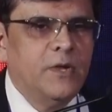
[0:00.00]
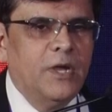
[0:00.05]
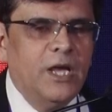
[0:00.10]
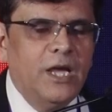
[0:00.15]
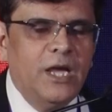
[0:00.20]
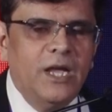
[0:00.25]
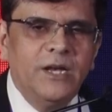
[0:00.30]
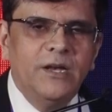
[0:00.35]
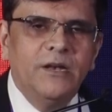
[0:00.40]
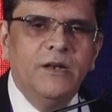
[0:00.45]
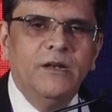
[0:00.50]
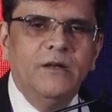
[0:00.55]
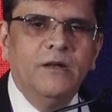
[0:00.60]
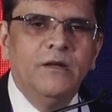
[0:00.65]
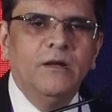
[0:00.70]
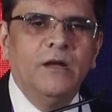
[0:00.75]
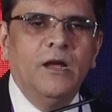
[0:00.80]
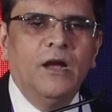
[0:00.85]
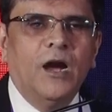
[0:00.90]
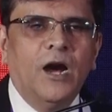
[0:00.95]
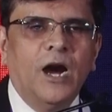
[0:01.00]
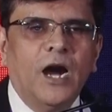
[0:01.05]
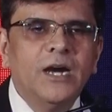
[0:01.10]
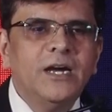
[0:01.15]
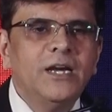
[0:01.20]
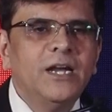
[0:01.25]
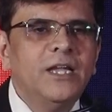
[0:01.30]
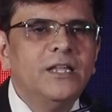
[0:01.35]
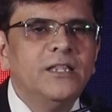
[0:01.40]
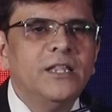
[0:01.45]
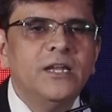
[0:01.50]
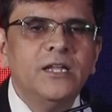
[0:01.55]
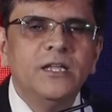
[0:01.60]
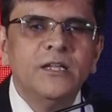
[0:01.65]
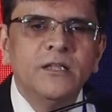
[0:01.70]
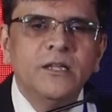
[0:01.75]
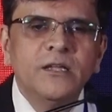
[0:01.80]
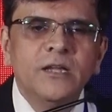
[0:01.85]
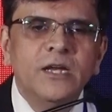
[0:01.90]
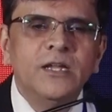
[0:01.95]
and hardly
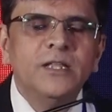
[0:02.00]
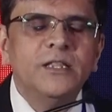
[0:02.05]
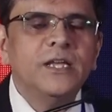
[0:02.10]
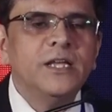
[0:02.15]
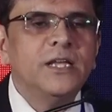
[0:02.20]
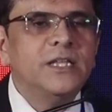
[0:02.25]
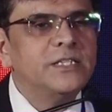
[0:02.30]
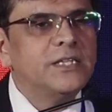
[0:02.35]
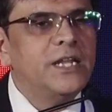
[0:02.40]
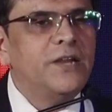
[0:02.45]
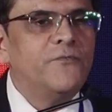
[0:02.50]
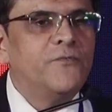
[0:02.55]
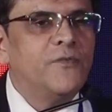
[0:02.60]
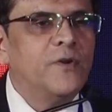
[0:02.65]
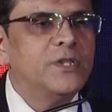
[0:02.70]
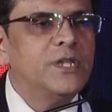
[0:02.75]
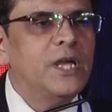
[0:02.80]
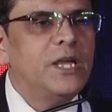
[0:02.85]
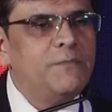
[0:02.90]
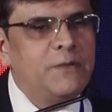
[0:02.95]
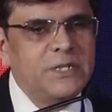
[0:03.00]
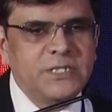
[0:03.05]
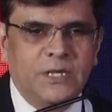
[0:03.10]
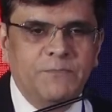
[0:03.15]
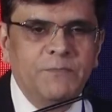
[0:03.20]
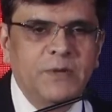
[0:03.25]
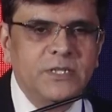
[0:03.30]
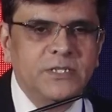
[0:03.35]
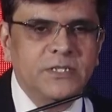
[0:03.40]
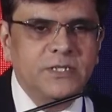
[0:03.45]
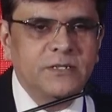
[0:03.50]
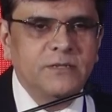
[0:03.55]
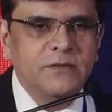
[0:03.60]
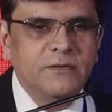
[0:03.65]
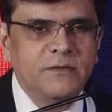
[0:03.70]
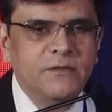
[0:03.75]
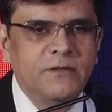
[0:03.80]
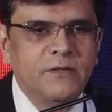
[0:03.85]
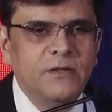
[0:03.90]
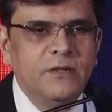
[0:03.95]
anything is left for the MSMEs.
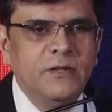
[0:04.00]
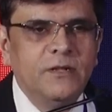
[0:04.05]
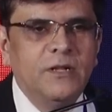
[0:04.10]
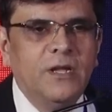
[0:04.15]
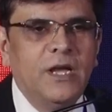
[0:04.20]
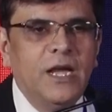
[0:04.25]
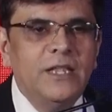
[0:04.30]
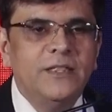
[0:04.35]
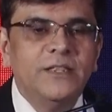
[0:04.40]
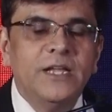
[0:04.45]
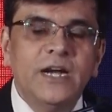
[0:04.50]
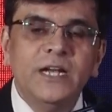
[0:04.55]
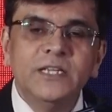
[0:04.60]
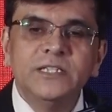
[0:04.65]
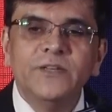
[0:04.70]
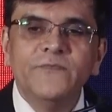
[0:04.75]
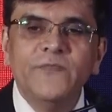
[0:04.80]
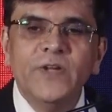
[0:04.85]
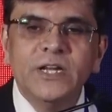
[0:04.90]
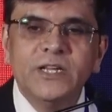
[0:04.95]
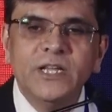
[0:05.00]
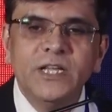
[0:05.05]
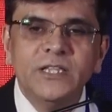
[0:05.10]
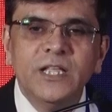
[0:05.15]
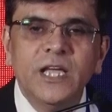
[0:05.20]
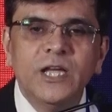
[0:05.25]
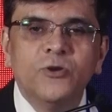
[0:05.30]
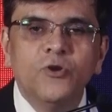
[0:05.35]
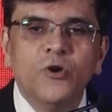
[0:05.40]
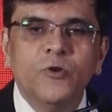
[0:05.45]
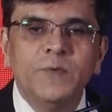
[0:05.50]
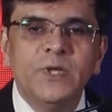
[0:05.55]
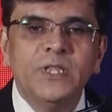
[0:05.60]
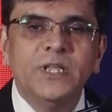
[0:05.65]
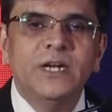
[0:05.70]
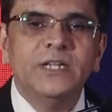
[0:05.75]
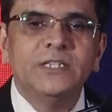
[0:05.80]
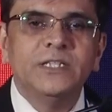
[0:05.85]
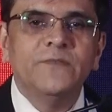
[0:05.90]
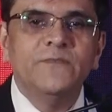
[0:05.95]
And that is affecting the economy,
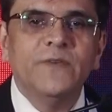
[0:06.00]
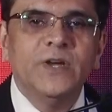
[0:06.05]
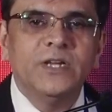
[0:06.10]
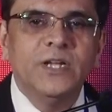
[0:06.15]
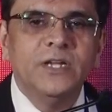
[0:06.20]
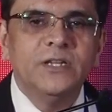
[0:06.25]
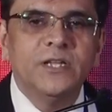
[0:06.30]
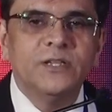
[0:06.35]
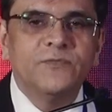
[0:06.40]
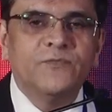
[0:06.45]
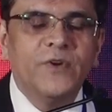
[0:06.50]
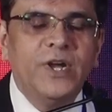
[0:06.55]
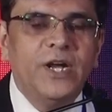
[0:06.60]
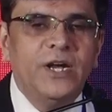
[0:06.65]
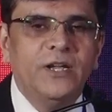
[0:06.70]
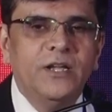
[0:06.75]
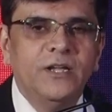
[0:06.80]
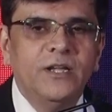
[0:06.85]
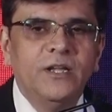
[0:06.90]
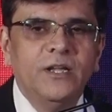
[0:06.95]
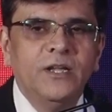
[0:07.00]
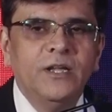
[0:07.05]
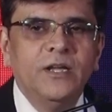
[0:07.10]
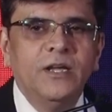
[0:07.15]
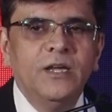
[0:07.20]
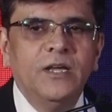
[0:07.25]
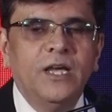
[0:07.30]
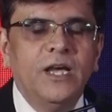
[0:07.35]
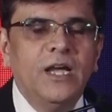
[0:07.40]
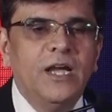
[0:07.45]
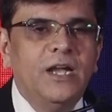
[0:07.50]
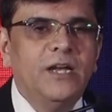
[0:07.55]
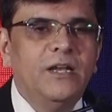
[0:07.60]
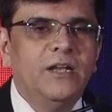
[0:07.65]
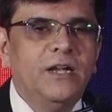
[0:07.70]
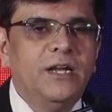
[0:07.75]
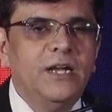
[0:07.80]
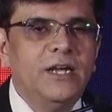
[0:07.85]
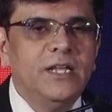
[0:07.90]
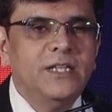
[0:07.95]
that is affecting the trade, and
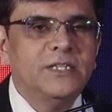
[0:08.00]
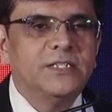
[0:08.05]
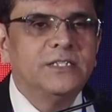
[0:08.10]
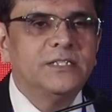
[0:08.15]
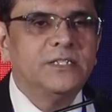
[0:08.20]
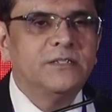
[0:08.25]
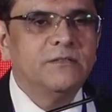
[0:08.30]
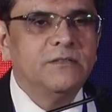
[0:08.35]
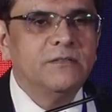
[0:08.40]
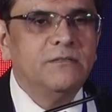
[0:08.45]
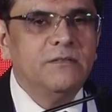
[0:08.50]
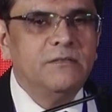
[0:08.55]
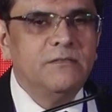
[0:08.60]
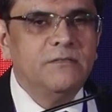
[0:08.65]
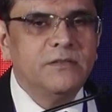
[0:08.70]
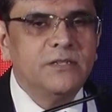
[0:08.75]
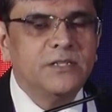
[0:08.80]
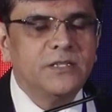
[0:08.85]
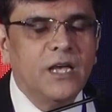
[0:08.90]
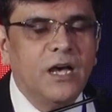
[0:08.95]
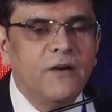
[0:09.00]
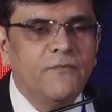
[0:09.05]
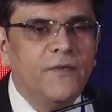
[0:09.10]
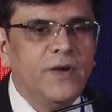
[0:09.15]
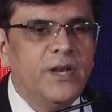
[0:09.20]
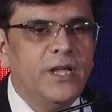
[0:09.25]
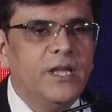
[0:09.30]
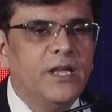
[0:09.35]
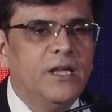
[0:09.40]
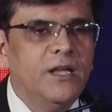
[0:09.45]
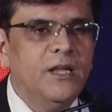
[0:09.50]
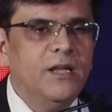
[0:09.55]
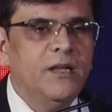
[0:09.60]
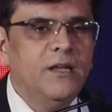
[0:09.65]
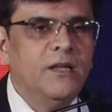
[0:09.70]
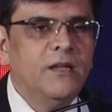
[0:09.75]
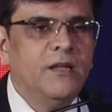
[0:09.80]
it is suffering